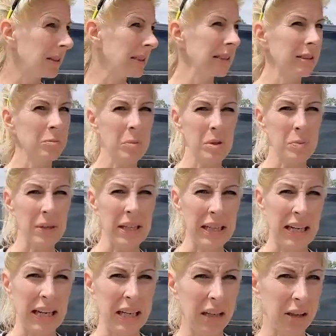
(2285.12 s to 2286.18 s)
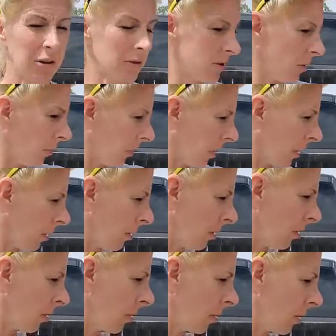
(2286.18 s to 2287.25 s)
It must be Canadian or something.
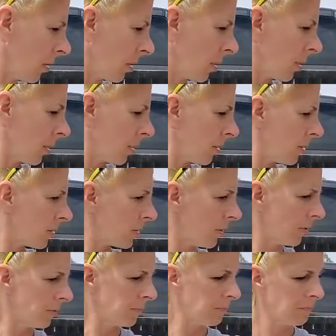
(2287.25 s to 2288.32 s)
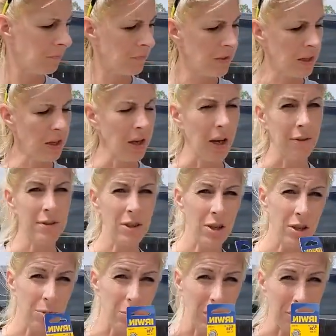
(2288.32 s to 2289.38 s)
So I
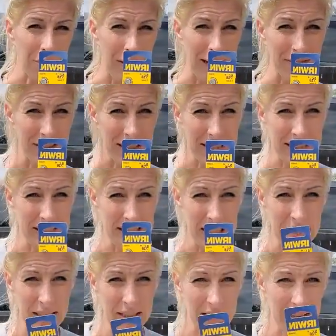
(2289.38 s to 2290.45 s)
started with a five sixteenths.